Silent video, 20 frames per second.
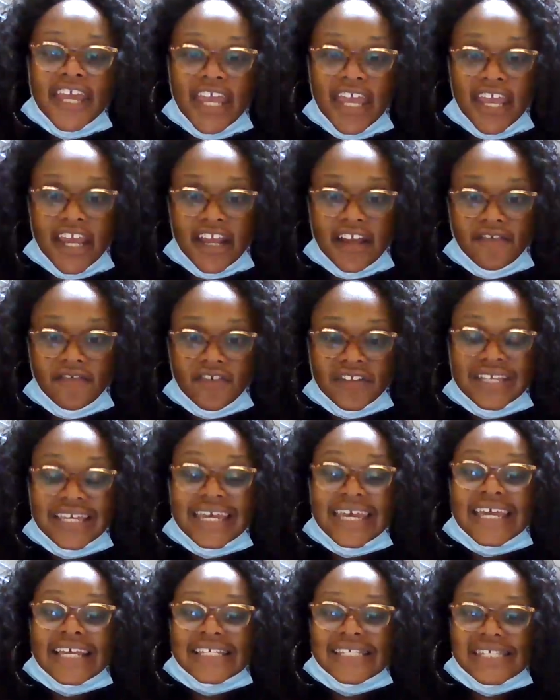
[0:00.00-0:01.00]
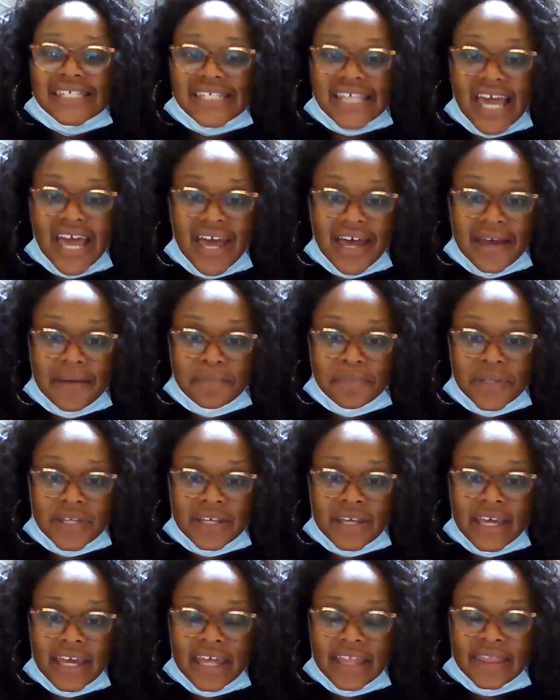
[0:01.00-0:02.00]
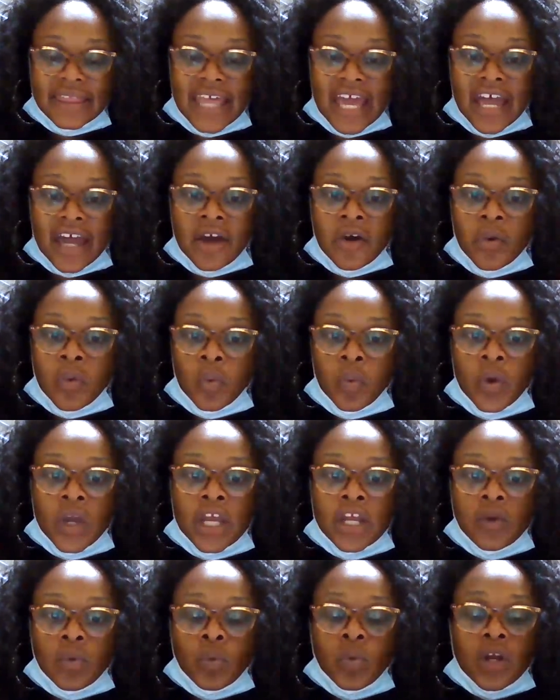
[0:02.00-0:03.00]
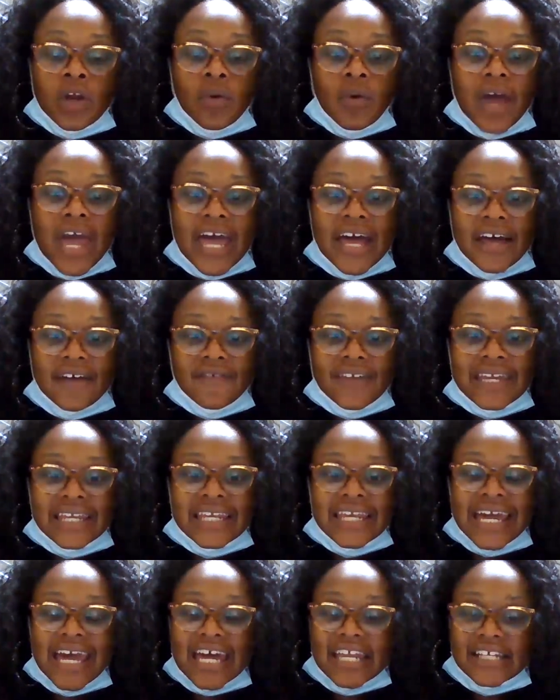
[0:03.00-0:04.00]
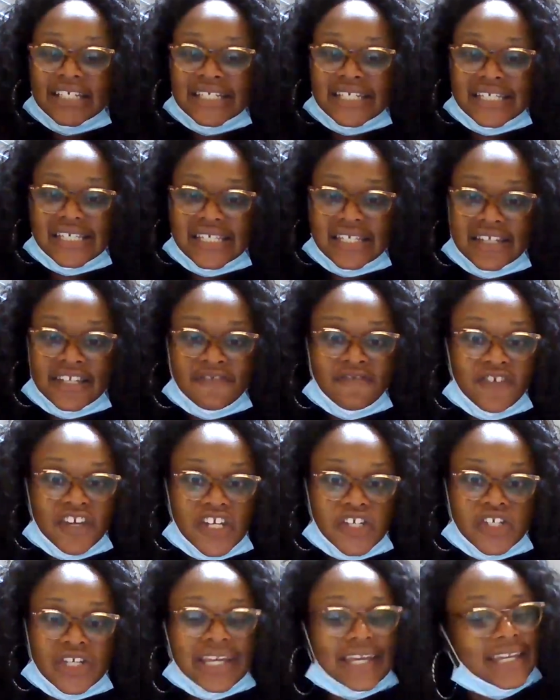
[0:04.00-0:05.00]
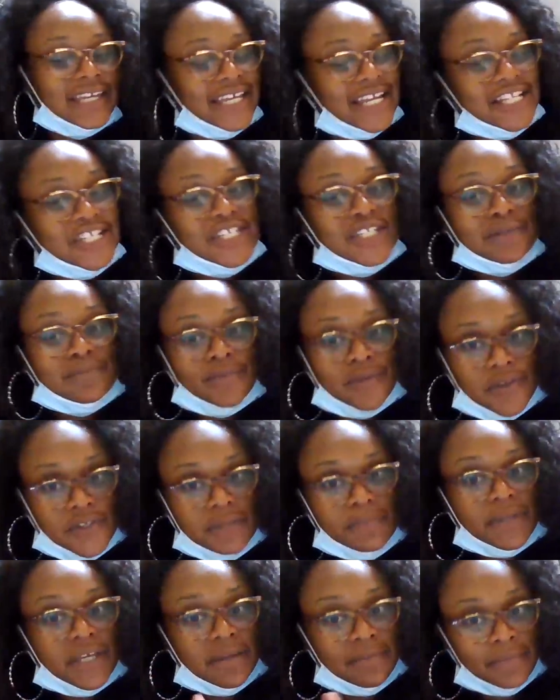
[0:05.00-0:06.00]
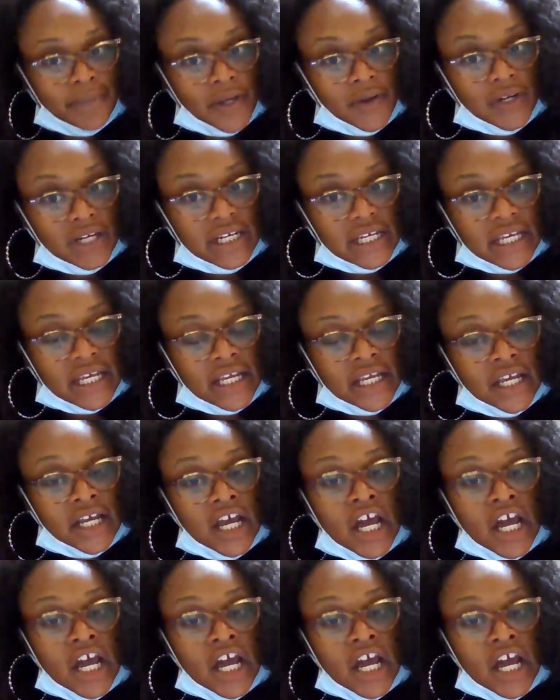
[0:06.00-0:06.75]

carefully accept that we don't have any kind of division against the Muslim community.